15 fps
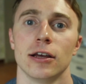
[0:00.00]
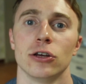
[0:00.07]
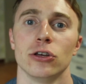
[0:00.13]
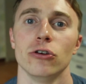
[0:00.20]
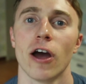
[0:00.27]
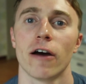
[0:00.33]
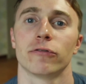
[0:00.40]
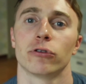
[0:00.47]

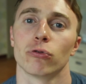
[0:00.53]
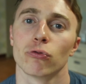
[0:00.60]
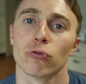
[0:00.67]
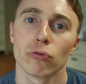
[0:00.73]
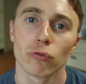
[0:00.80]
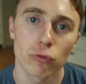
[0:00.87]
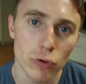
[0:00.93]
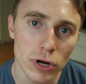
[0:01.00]
You have to
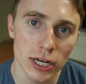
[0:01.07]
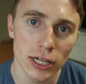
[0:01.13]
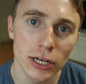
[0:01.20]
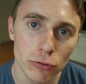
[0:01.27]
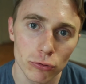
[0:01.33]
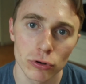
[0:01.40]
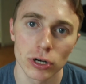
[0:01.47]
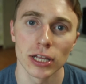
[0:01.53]
really,
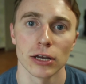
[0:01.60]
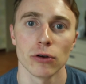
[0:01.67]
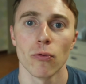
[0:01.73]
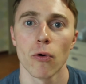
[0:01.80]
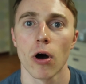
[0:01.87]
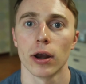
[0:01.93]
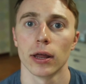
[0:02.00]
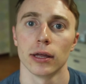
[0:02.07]
really
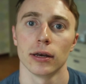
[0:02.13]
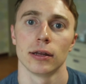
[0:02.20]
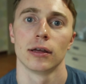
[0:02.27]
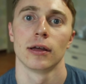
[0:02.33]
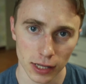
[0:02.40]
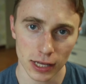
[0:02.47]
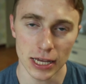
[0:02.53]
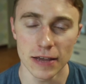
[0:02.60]
want it.
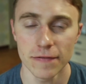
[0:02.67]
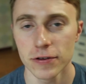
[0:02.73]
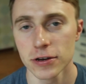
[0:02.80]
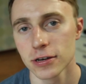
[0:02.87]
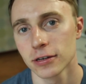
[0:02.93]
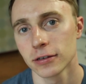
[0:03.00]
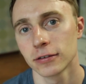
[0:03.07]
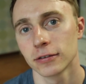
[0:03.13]

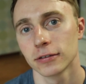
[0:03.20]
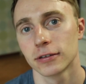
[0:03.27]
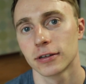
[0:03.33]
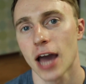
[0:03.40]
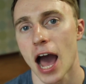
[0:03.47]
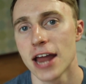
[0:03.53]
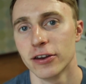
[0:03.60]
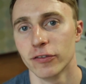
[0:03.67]
Even
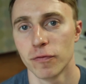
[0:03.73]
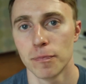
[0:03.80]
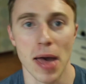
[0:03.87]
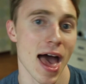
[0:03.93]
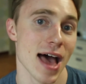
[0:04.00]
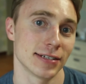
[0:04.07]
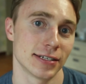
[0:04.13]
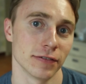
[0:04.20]
kind of
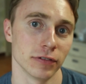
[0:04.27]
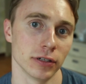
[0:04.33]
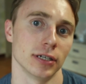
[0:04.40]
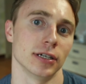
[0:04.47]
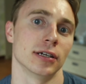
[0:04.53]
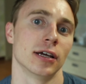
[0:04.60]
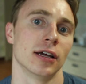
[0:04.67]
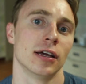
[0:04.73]

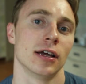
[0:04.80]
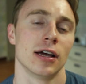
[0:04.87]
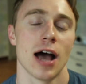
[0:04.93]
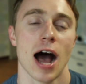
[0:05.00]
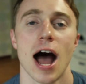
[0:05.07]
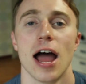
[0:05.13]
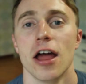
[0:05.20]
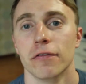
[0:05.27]
passively,
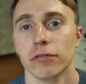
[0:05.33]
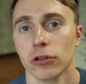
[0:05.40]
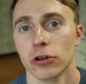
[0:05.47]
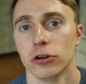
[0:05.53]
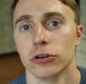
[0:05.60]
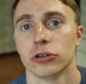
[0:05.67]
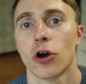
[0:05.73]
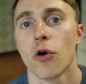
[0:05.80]
I have
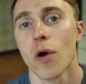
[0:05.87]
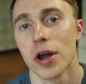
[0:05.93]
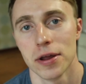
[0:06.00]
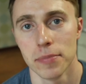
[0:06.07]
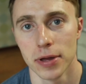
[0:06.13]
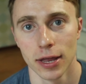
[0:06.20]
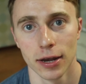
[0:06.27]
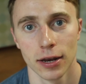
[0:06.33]
learned quite a
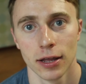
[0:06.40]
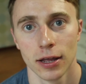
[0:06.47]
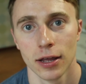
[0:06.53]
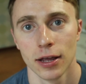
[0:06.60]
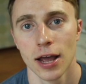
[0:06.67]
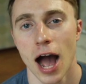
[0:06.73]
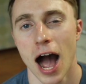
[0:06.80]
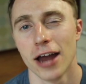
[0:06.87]
bit.
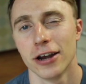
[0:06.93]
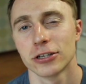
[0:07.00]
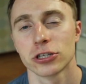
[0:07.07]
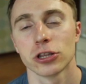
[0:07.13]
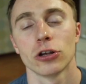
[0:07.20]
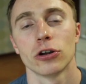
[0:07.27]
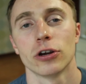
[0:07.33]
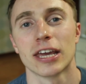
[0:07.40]
I just
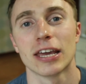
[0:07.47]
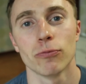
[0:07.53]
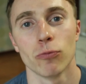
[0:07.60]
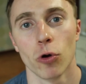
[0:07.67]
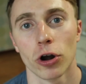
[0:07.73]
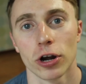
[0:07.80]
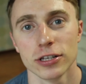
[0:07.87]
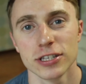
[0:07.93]
learn
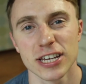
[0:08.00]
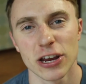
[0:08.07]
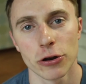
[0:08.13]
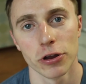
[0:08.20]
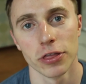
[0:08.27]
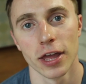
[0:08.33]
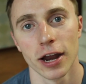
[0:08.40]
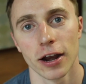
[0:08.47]
words here
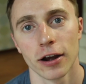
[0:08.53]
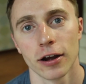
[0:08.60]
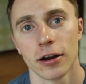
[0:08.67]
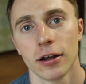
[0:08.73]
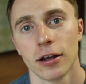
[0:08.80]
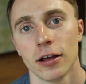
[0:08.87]
and there,